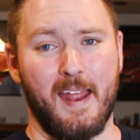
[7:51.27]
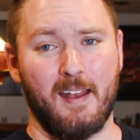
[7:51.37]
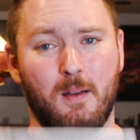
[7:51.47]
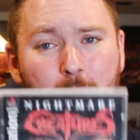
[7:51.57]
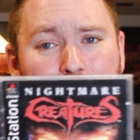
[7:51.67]
and
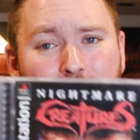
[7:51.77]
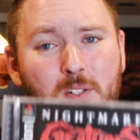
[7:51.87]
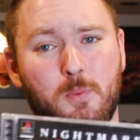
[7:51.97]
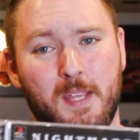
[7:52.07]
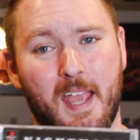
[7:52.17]
up
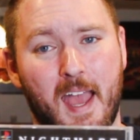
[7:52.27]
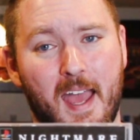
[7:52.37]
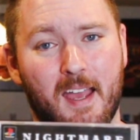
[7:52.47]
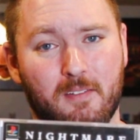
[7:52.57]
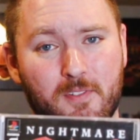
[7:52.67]
next we
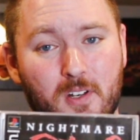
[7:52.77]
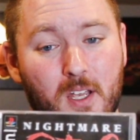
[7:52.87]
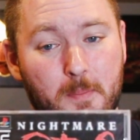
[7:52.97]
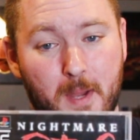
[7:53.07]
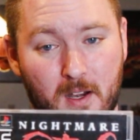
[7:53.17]
have
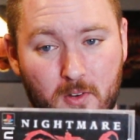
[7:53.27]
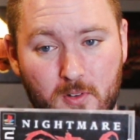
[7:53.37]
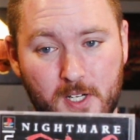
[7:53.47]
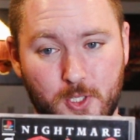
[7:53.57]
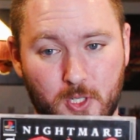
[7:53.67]
Nightmare
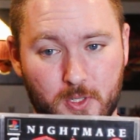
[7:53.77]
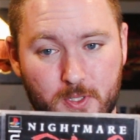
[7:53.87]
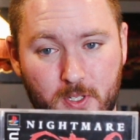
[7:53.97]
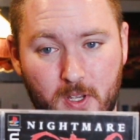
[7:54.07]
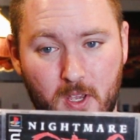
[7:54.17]
Creatures.